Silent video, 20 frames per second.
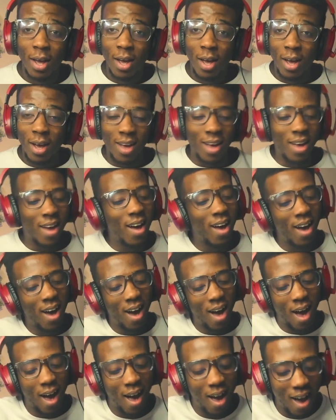
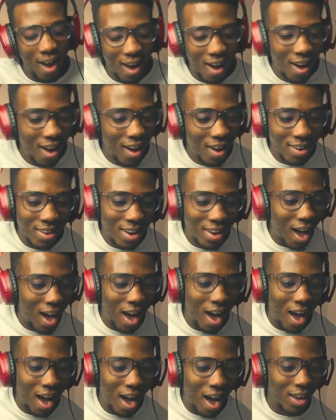Ha!
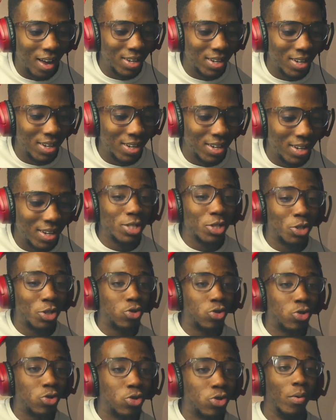Nah, this
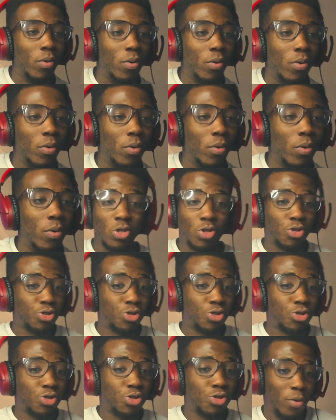trouble. I got drugs that we
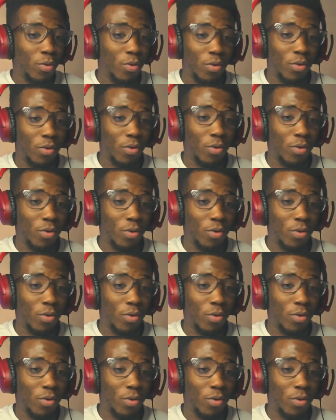trouble. Can take.